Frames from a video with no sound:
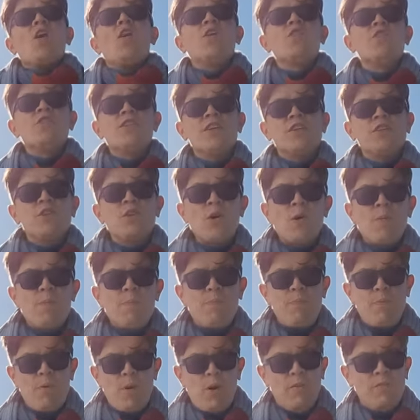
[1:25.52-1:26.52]
on the top
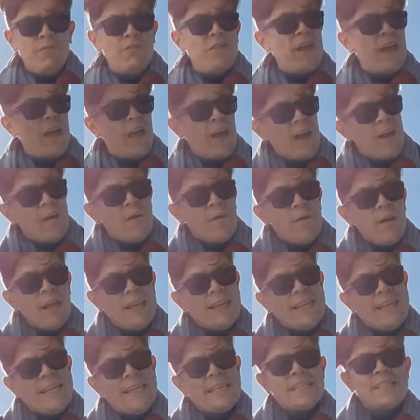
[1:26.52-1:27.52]
of the
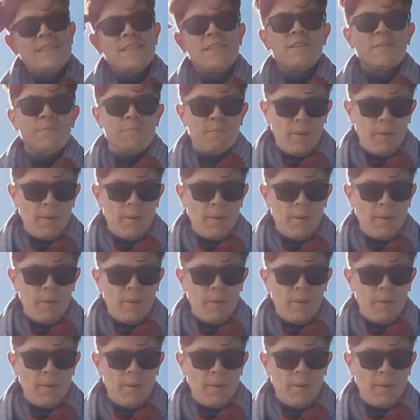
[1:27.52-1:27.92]
Easter